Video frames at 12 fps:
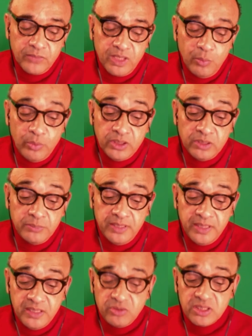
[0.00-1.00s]
We could
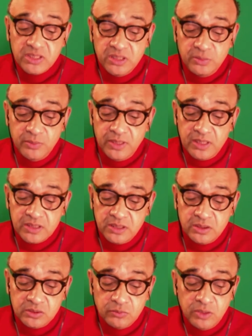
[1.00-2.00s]
be entrusted with our
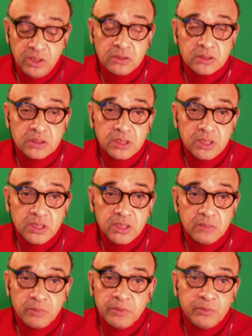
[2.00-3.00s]
social roles,
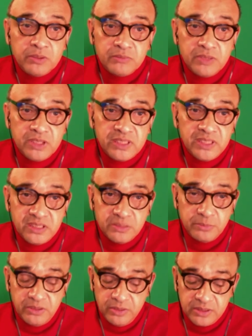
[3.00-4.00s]
but we wouldn't really need to
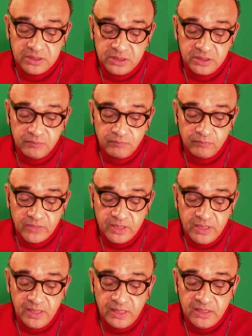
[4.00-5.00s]
be trusted.
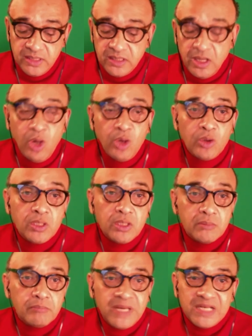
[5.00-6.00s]
Indeed, the whole
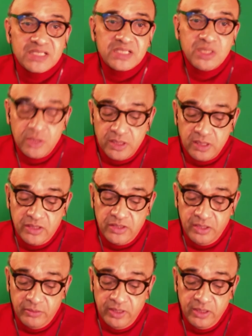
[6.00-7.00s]
Madisonian
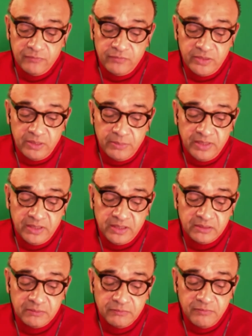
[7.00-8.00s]
theory of the
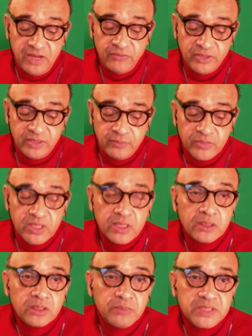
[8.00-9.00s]
American founding
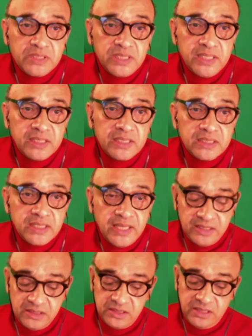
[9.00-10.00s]
could be seen as an
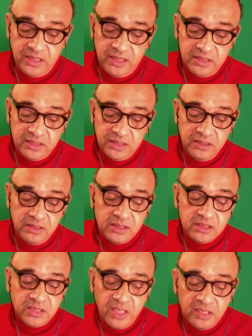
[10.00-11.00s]
exercise in the
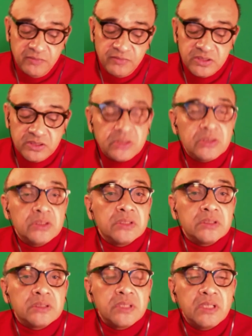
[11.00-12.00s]
design of
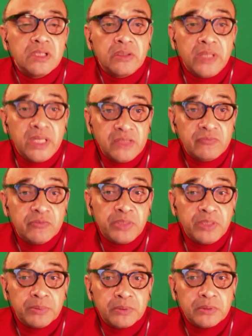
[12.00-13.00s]
institutions created for
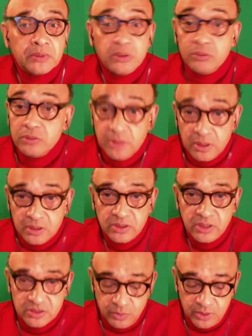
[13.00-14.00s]
people who do not
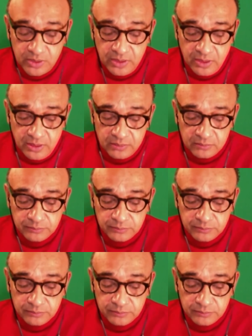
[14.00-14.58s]
trust one another.